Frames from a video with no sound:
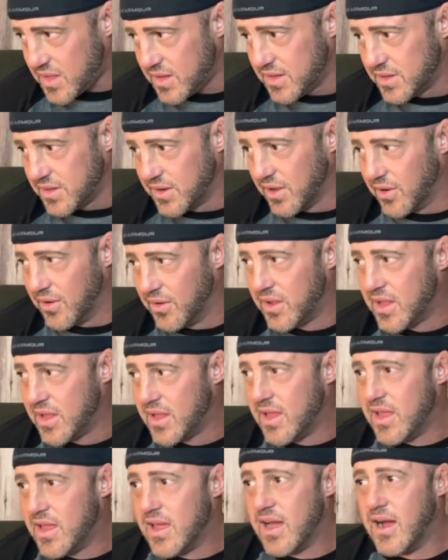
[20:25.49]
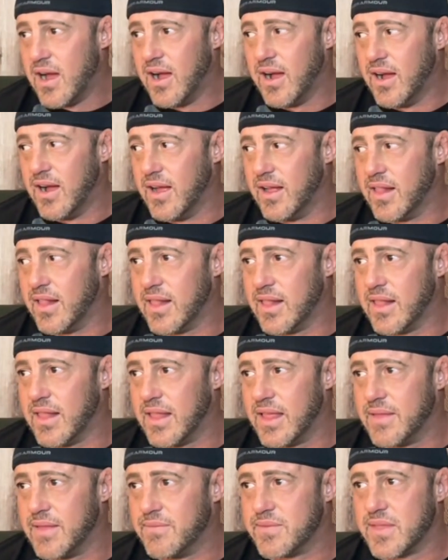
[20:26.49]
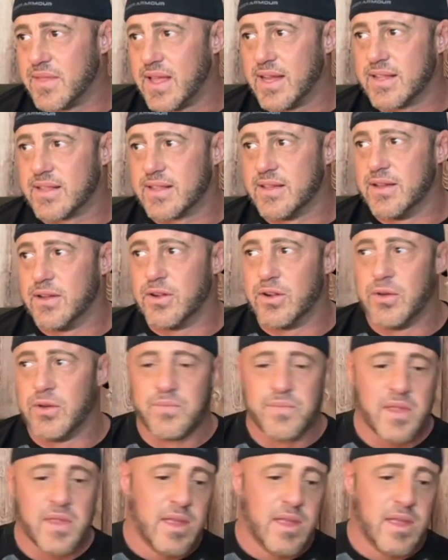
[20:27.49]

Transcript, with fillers: you know, uh, like the,